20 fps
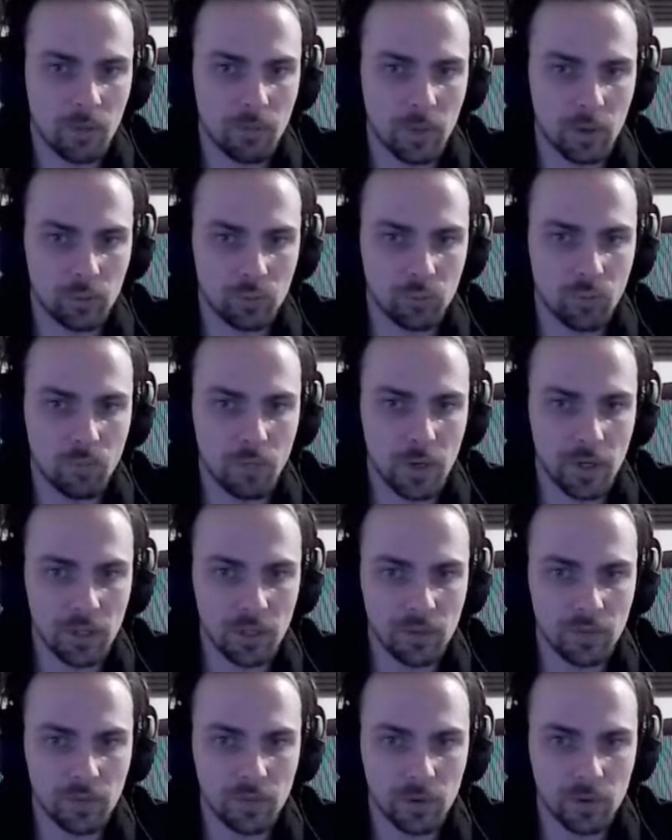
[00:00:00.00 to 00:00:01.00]
By
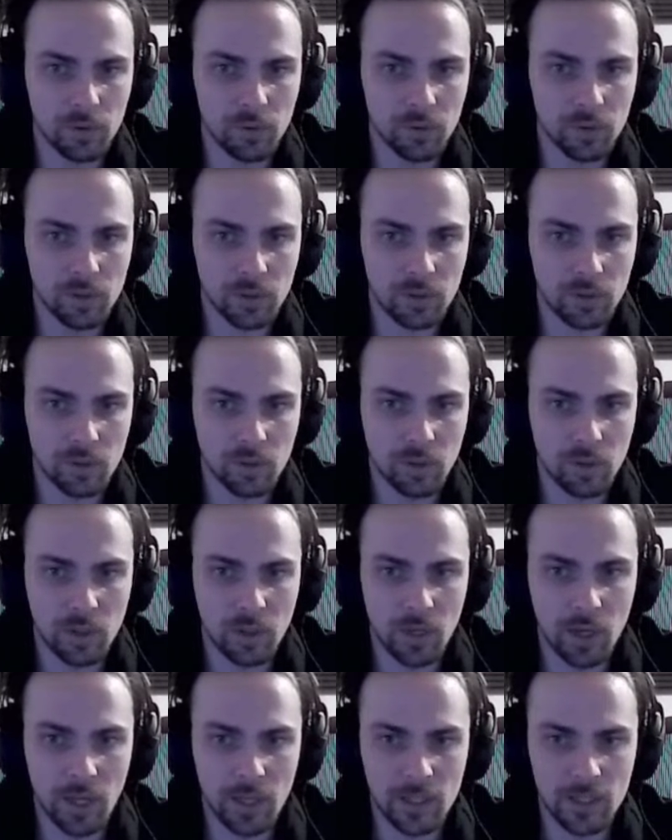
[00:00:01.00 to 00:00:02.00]
remaining focused
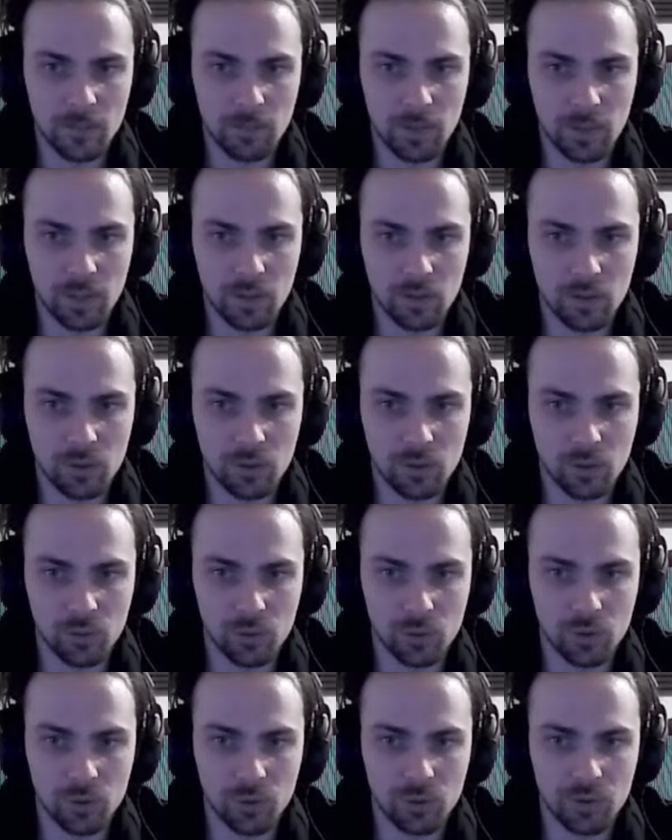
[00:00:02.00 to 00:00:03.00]
and speaking
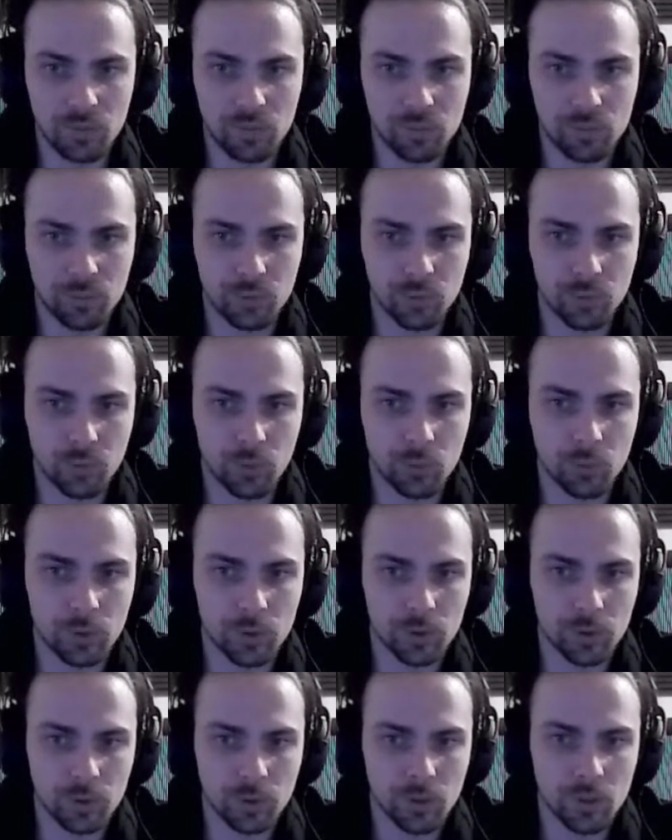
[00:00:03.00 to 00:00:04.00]
socially through your
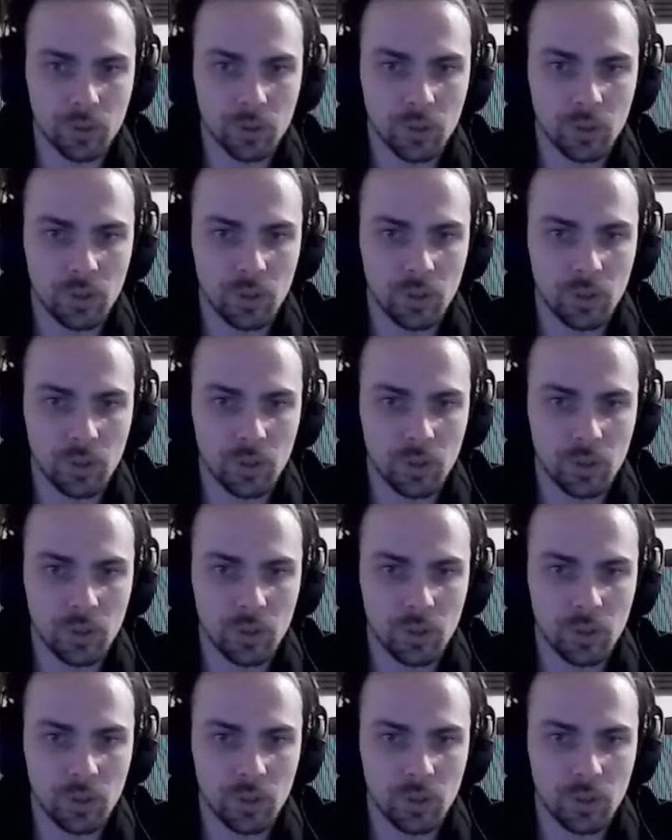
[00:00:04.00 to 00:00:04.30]
work,